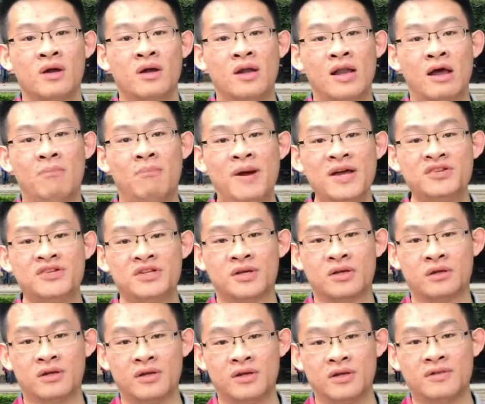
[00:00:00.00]
Now
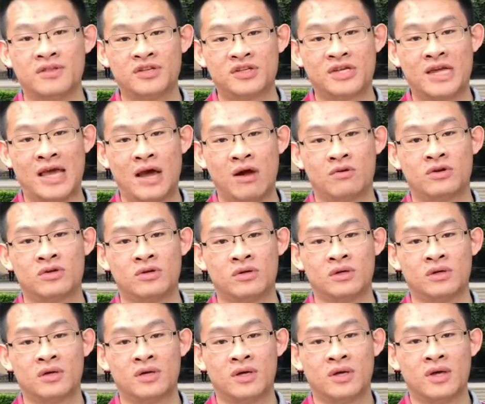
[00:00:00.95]
basically this
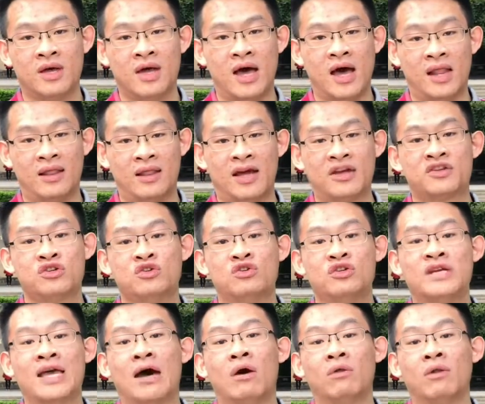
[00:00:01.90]
character uh, likes to
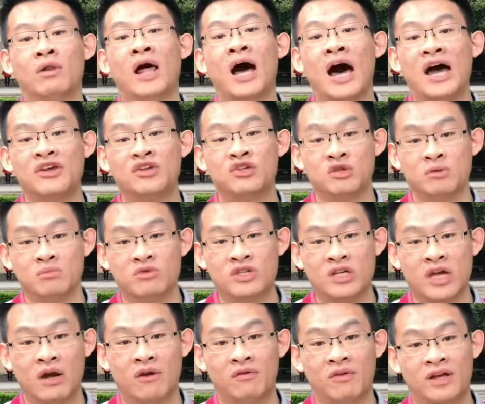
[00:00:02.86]
tell lies to
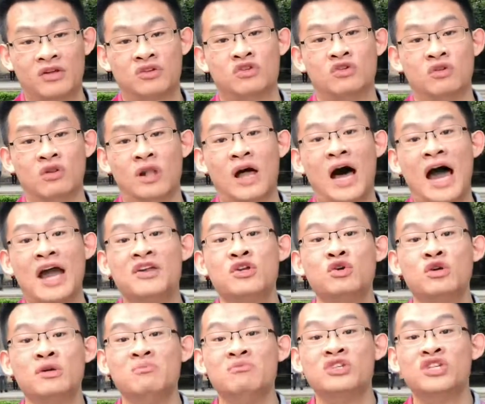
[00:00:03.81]
himself, likes to lie
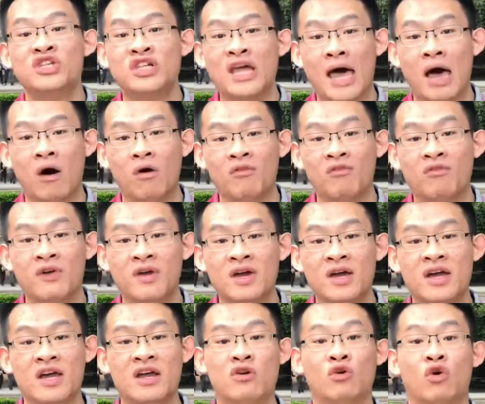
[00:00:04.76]
to himself
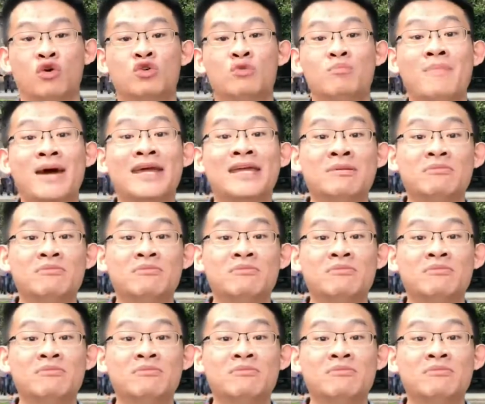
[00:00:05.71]
in order to make